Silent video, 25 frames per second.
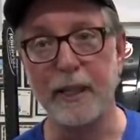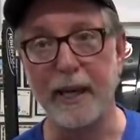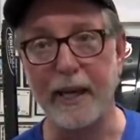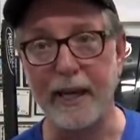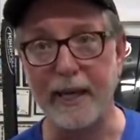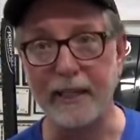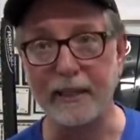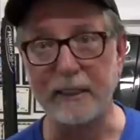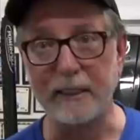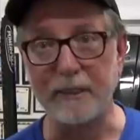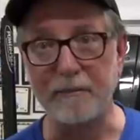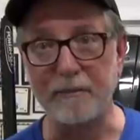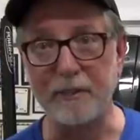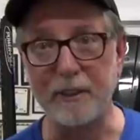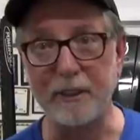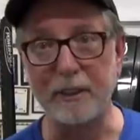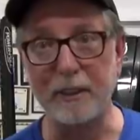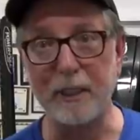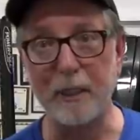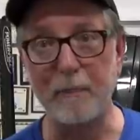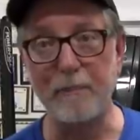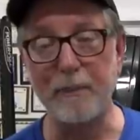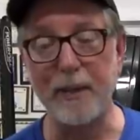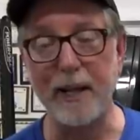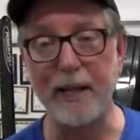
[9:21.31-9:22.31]
And as I
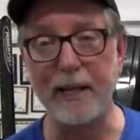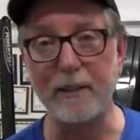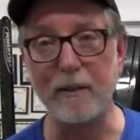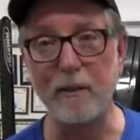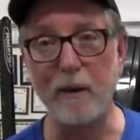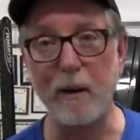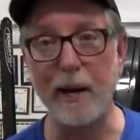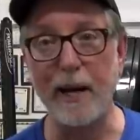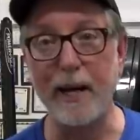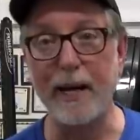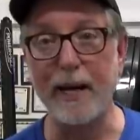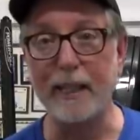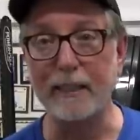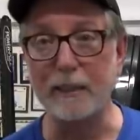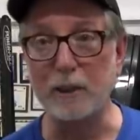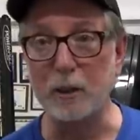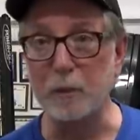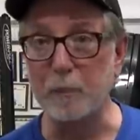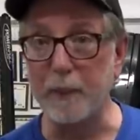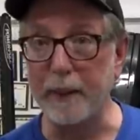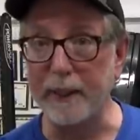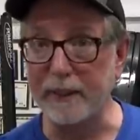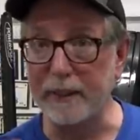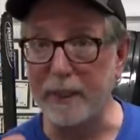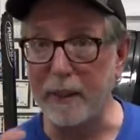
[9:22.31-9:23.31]
fished up that drain, I
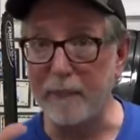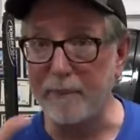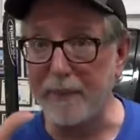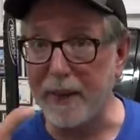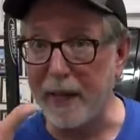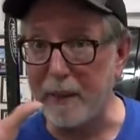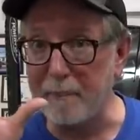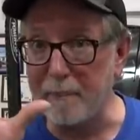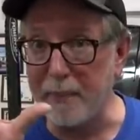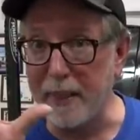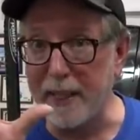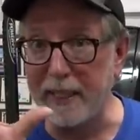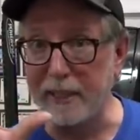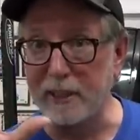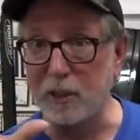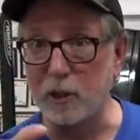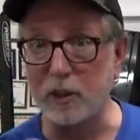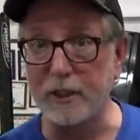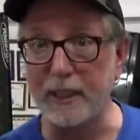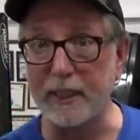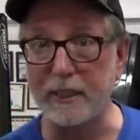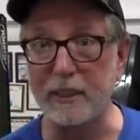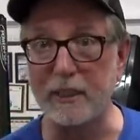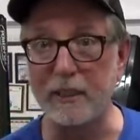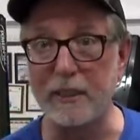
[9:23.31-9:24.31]
just picked up that big
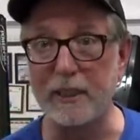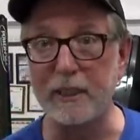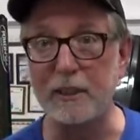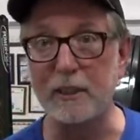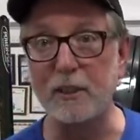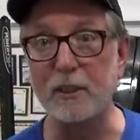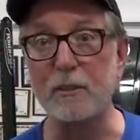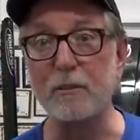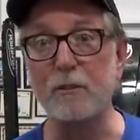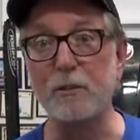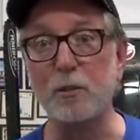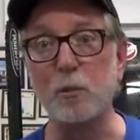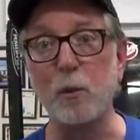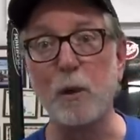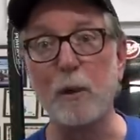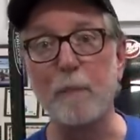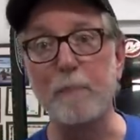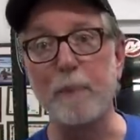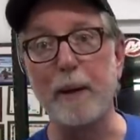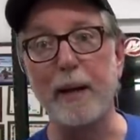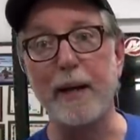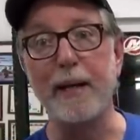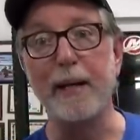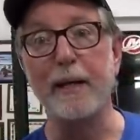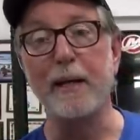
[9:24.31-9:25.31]
6th Sense swim
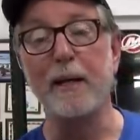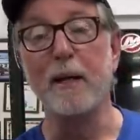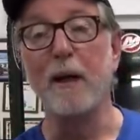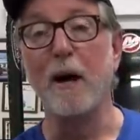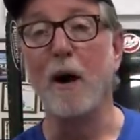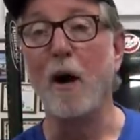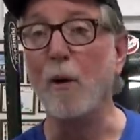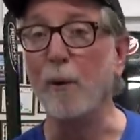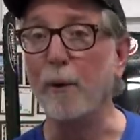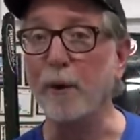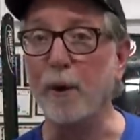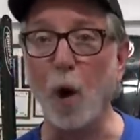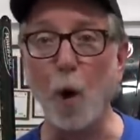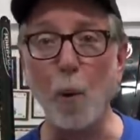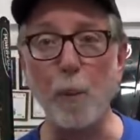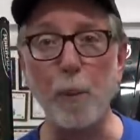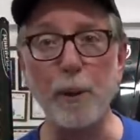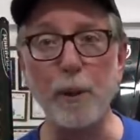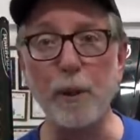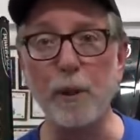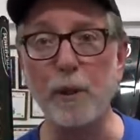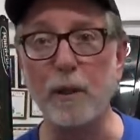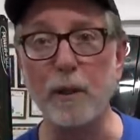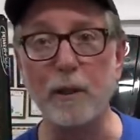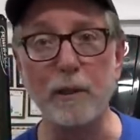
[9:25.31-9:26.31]
bait on an
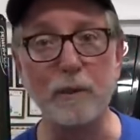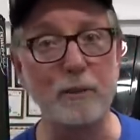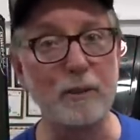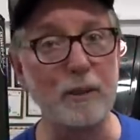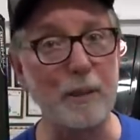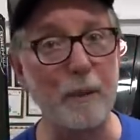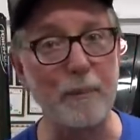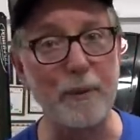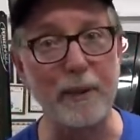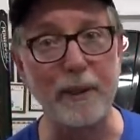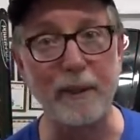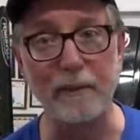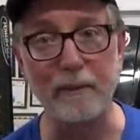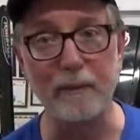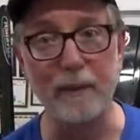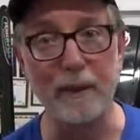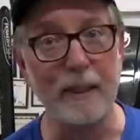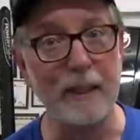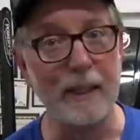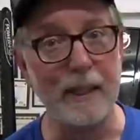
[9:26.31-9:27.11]
open hook, something